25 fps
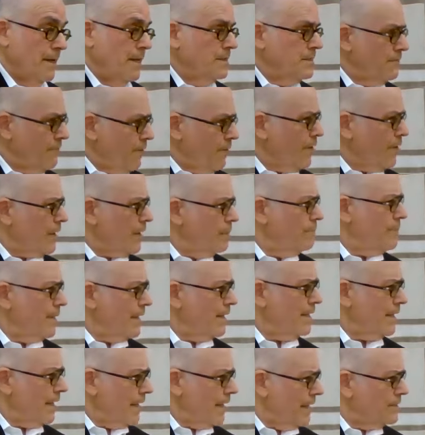It's a very
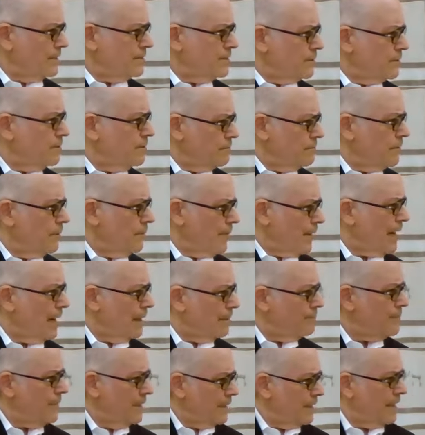compelling answer, Rabbi
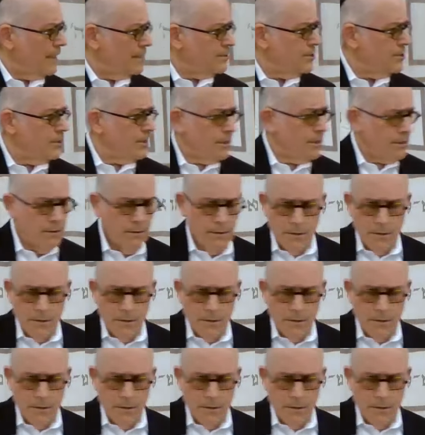Chaim Pelagi.